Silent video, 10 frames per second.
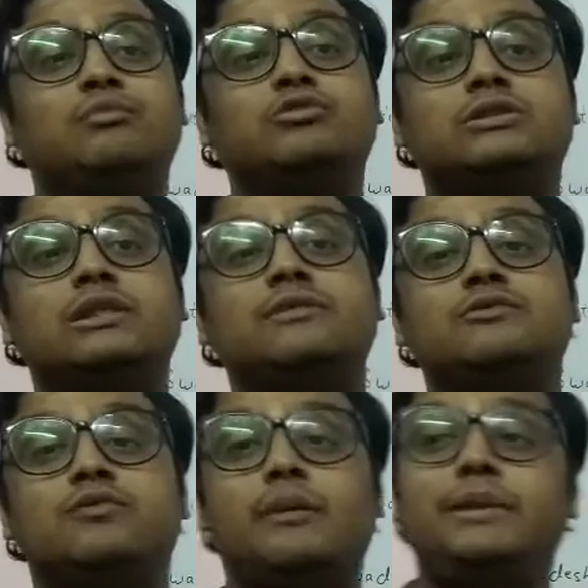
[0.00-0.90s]

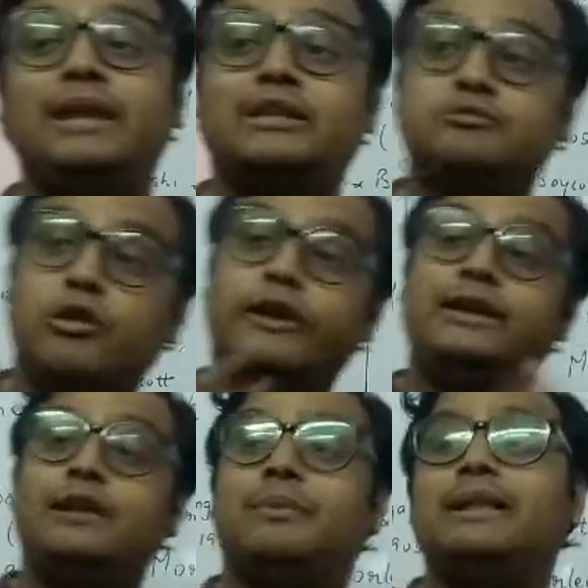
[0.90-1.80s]
Muslims were being
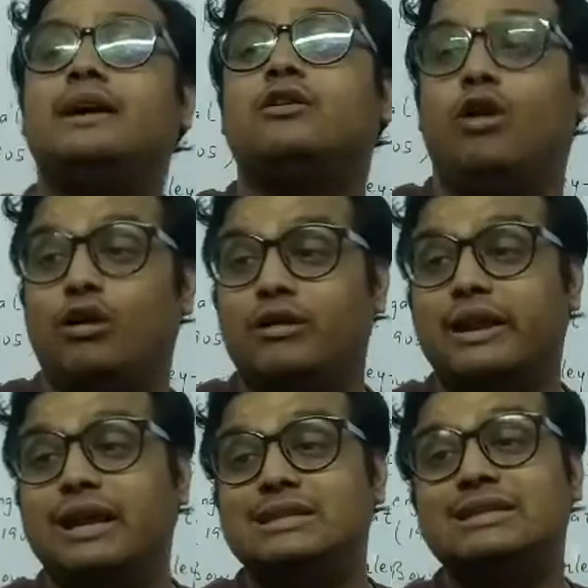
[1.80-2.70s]
exploited by the
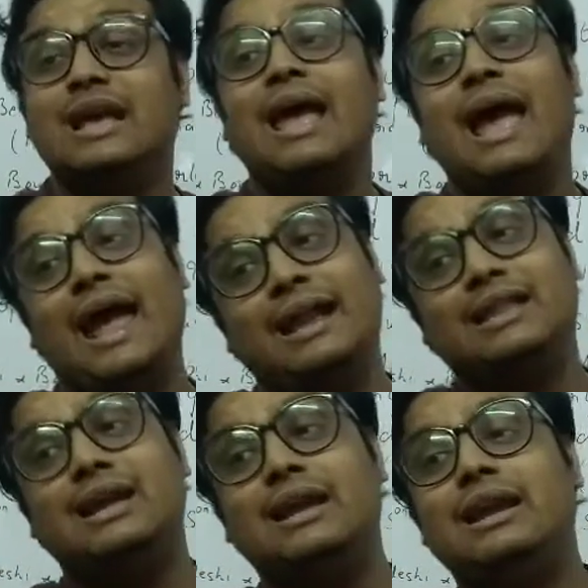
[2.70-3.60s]
Congress, and
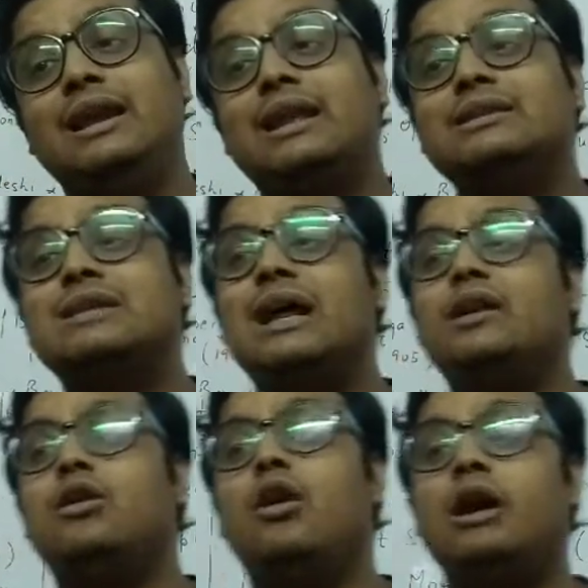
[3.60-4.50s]
the Indians are
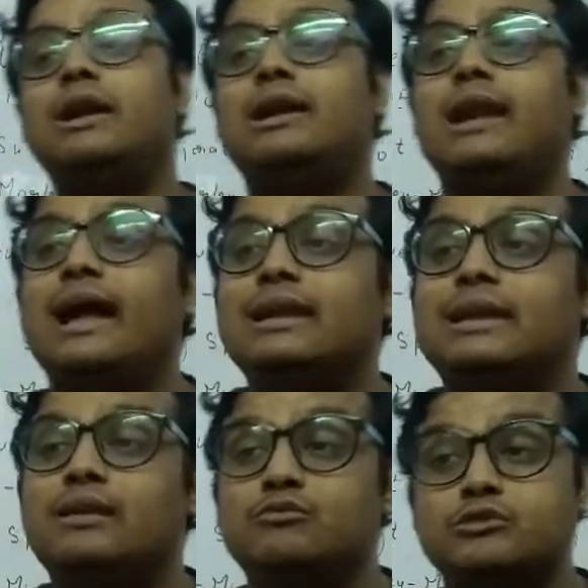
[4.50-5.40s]
not
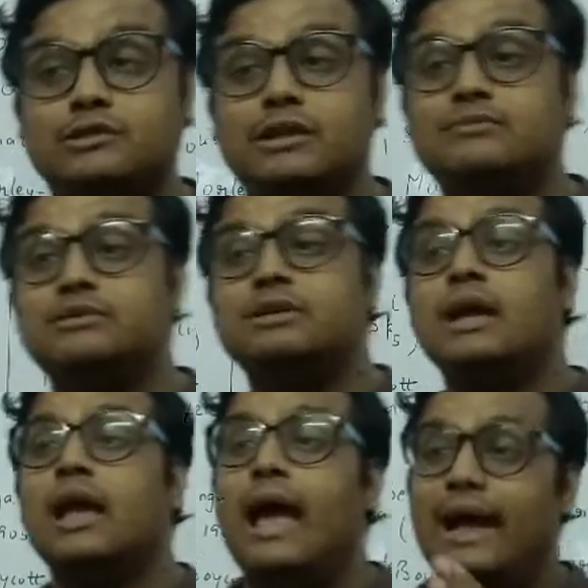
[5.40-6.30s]
liking Muslims,
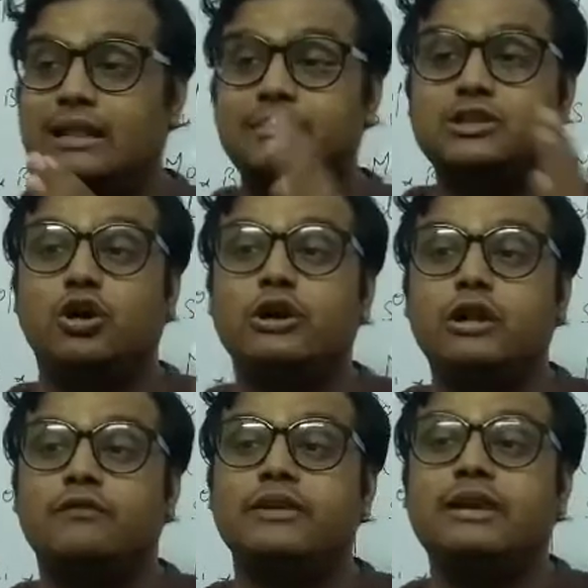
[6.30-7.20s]
and the majority
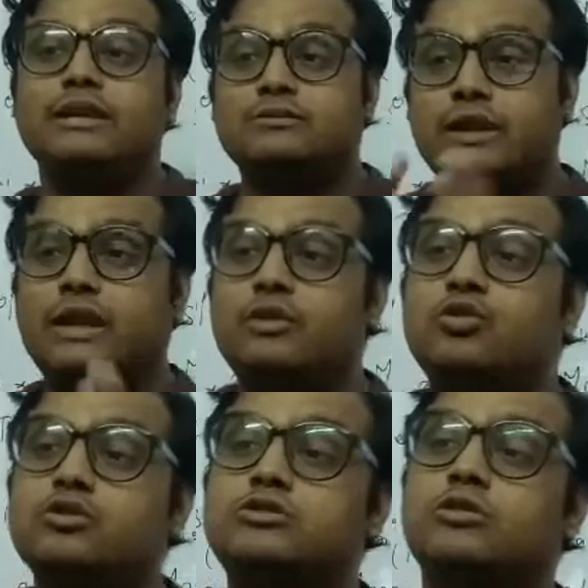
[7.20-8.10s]
of Indians were
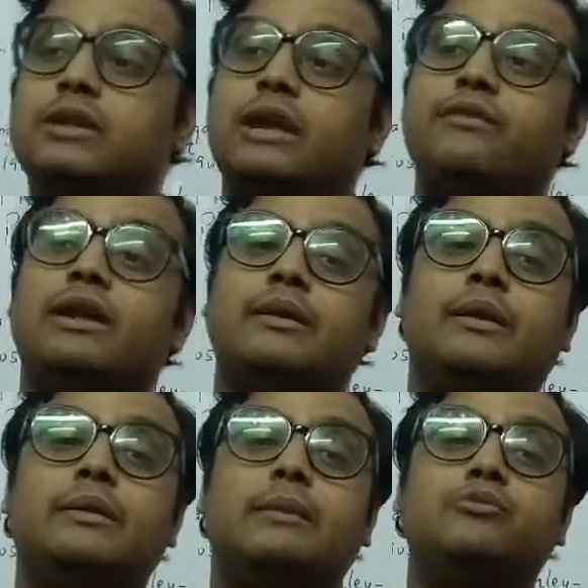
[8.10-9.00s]
Hindus, so
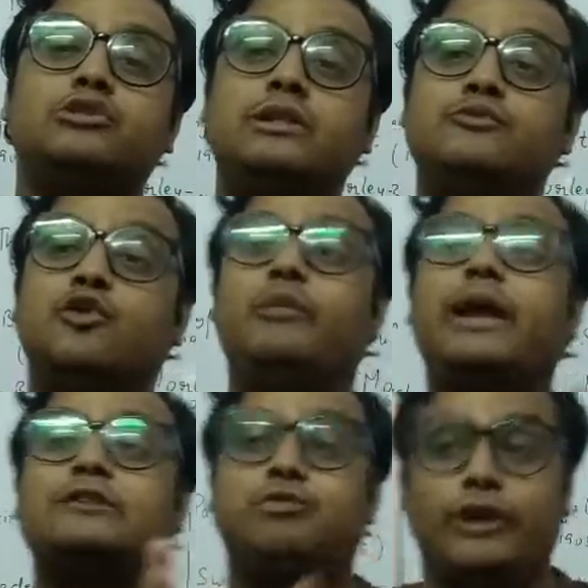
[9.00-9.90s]
the Muslims would be
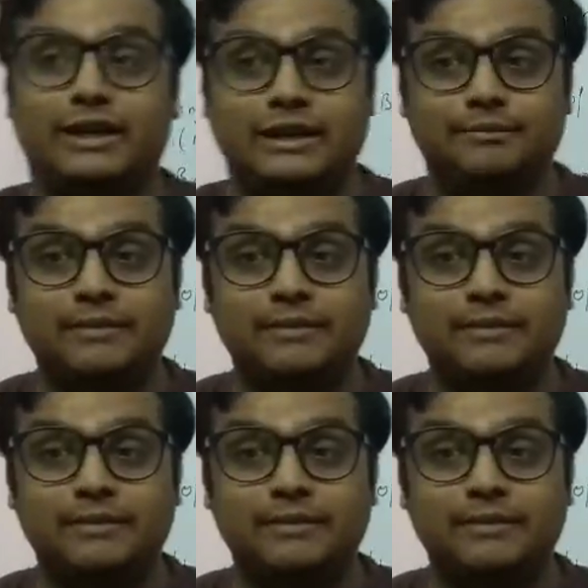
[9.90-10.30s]
exploited.